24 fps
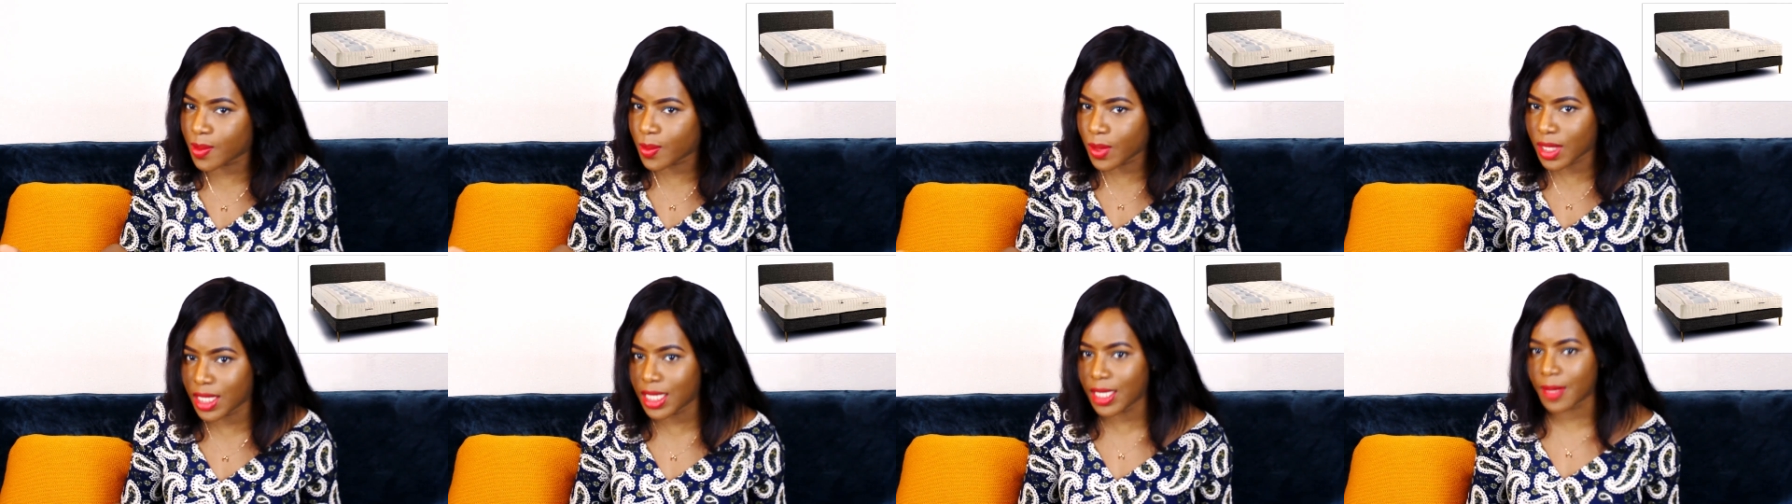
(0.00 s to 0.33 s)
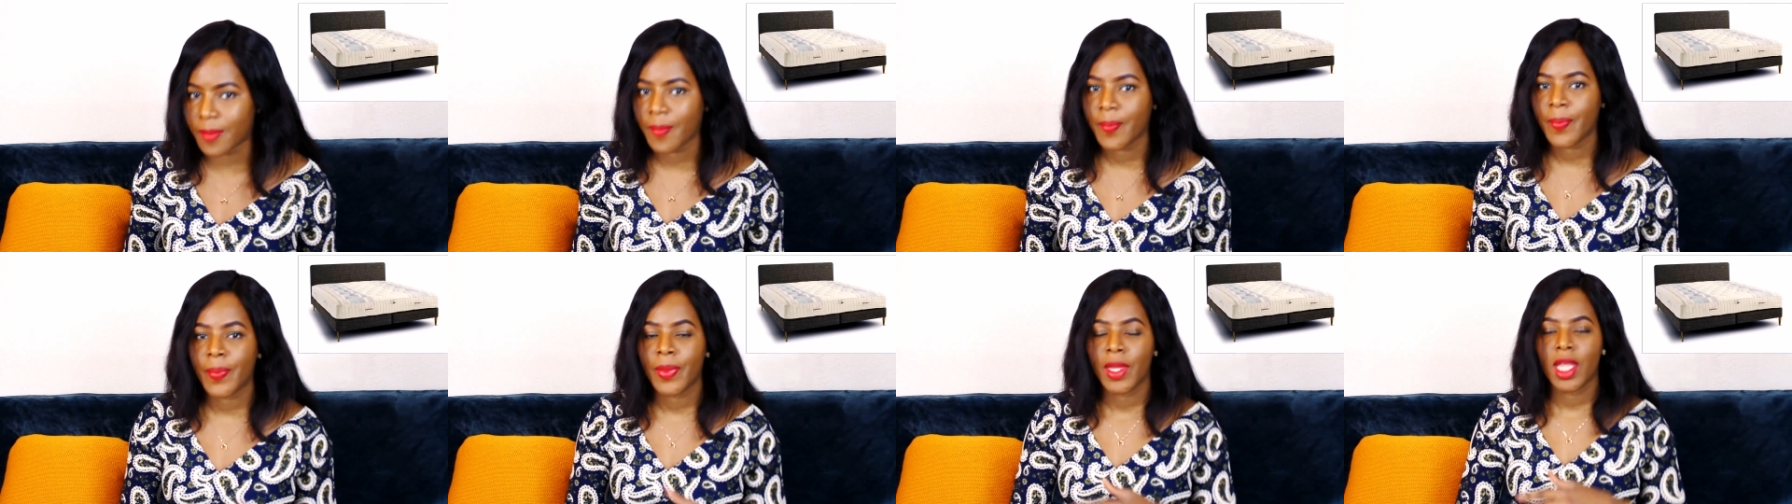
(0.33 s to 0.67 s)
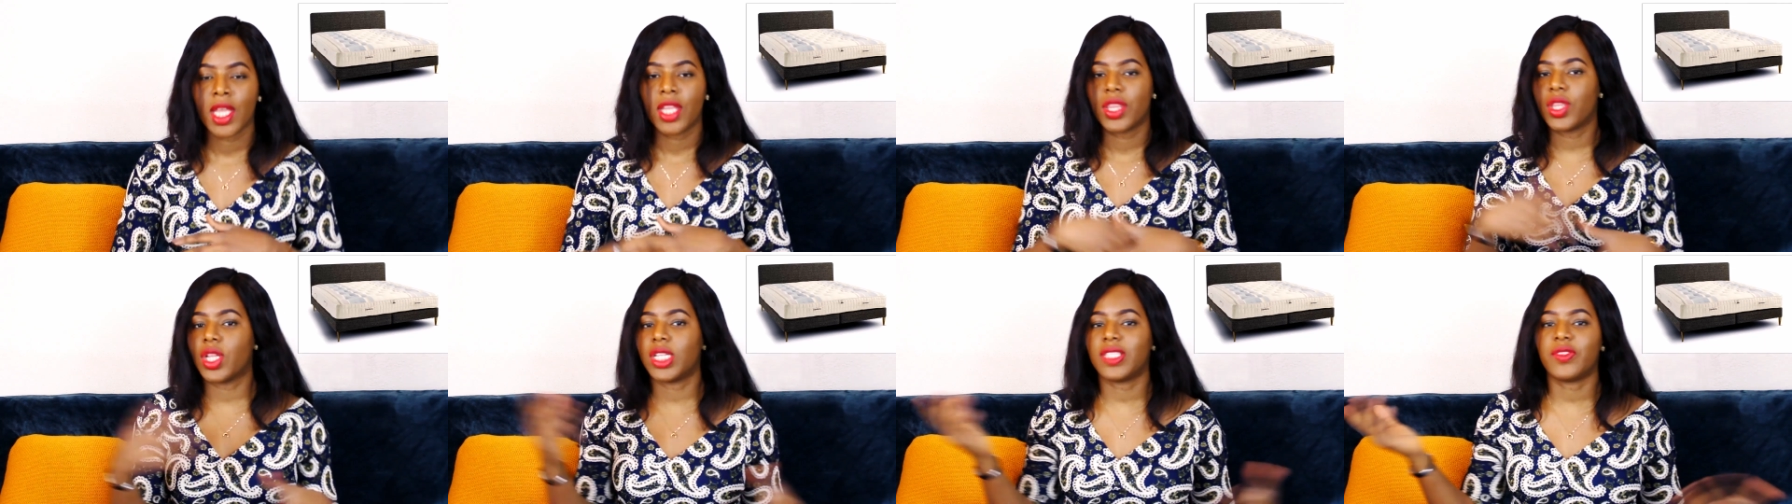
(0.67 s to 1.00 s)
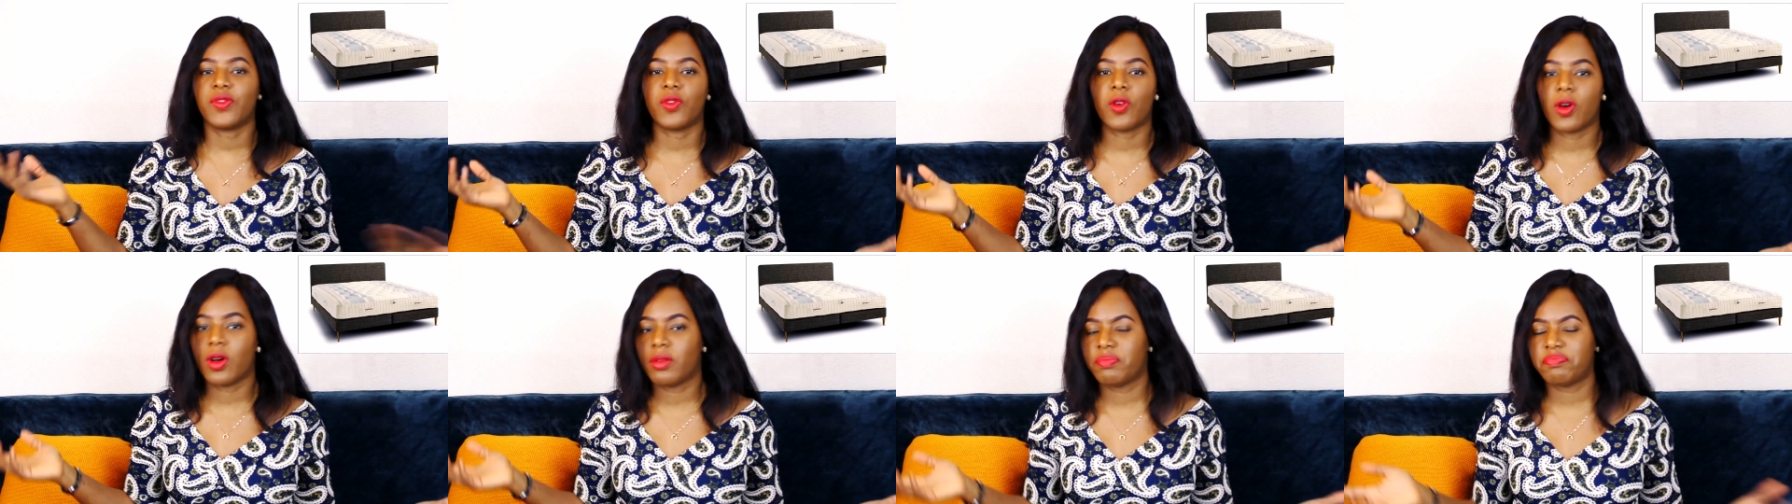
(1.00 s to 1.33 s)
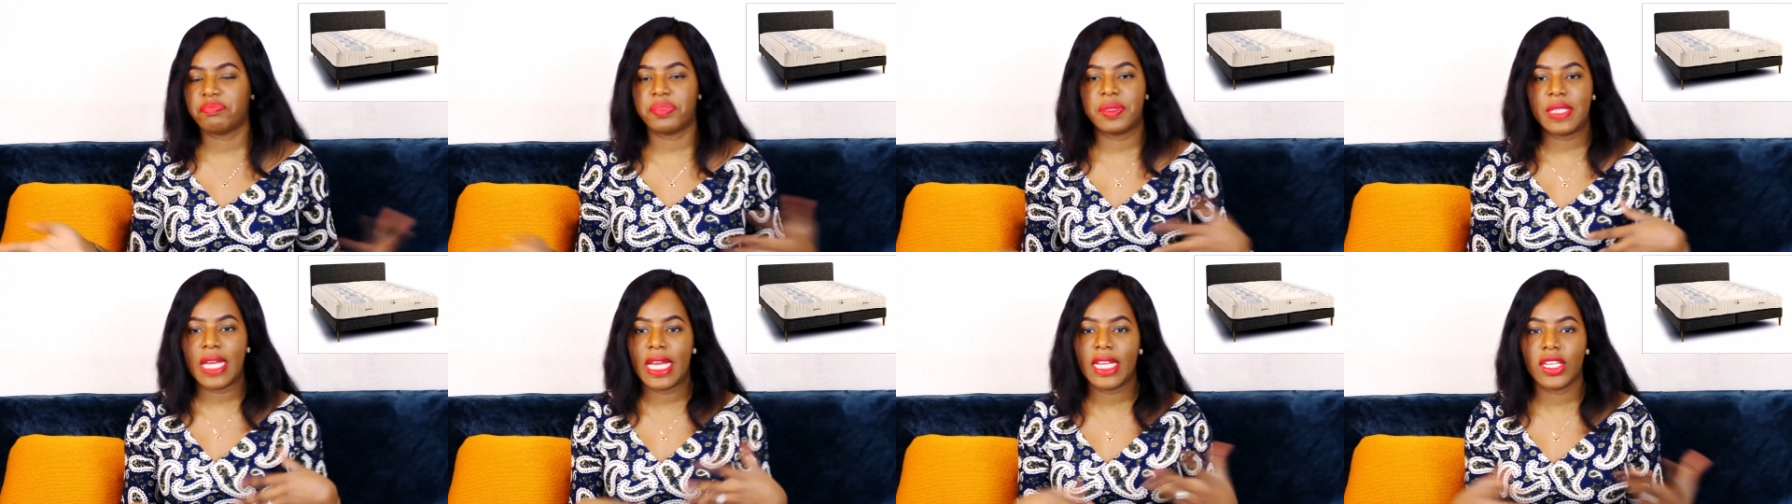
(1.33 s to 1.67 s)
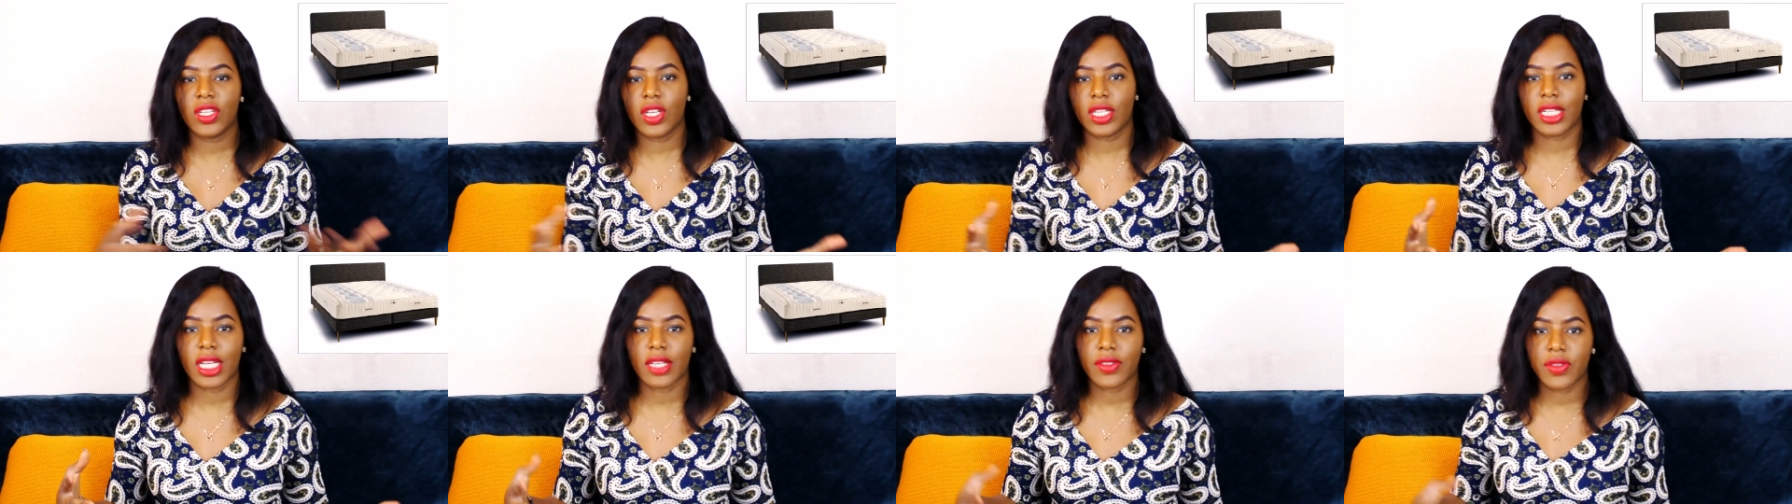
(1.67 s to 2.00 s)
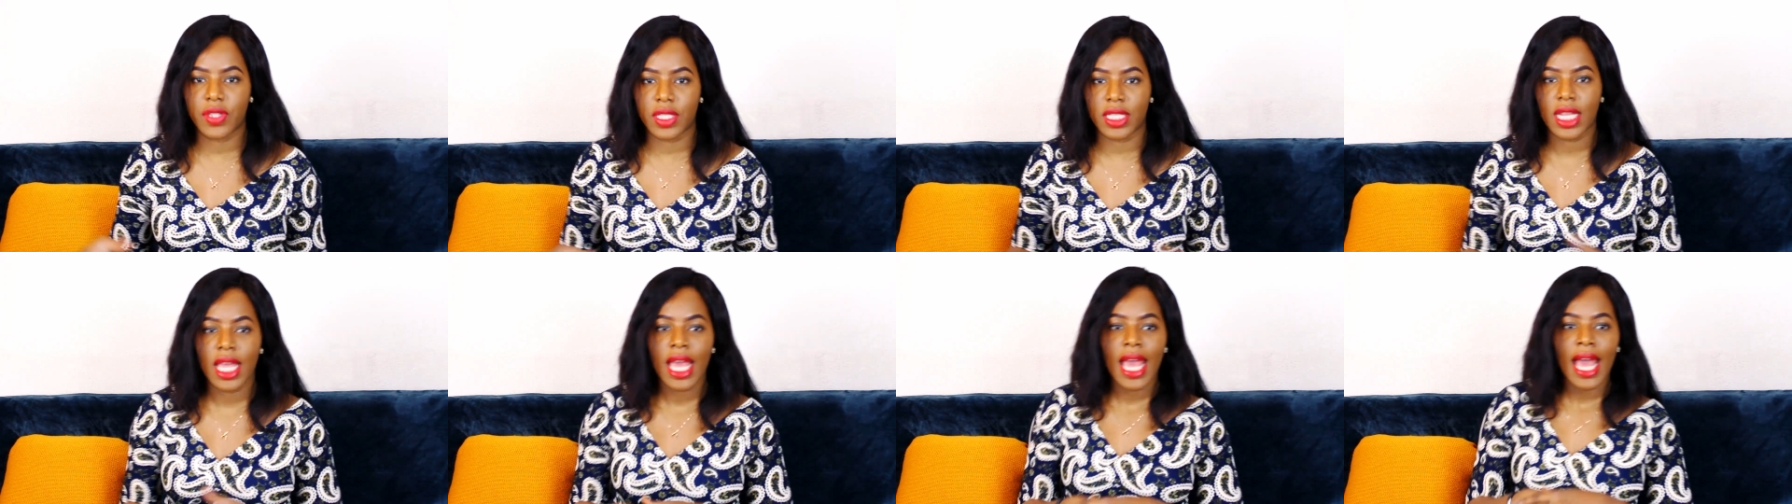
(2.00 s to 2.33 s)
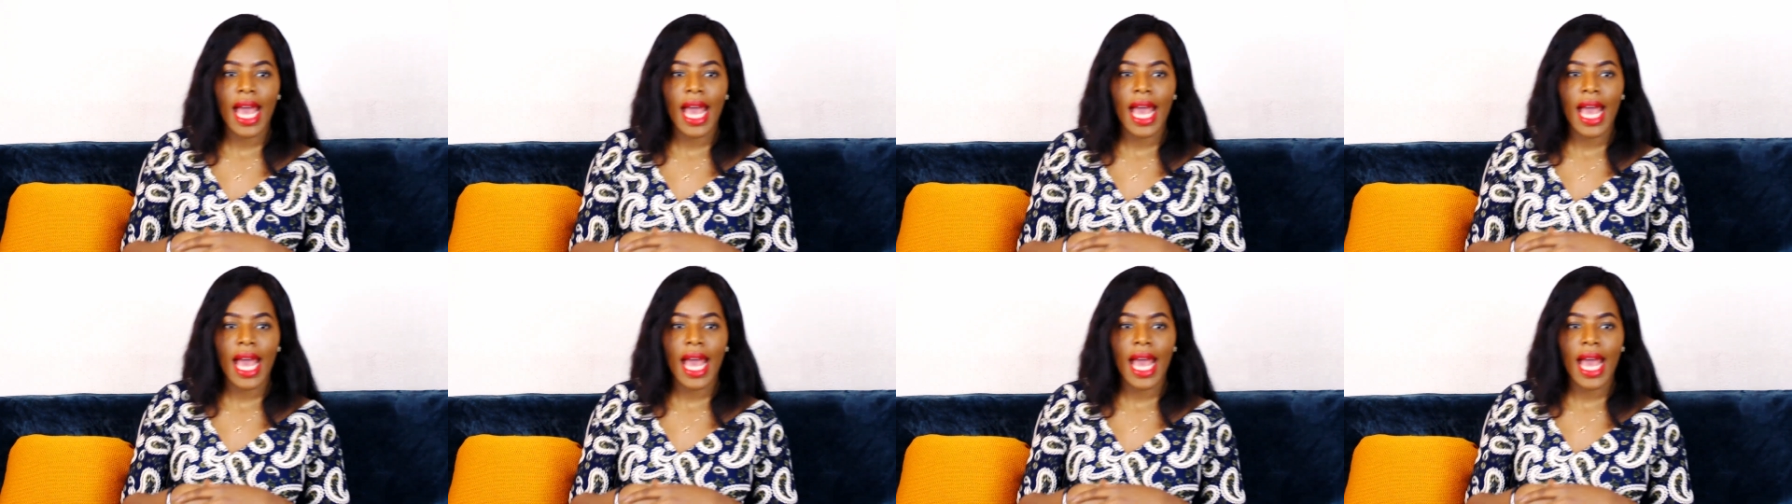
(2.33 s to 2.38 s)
really, not for any other thing.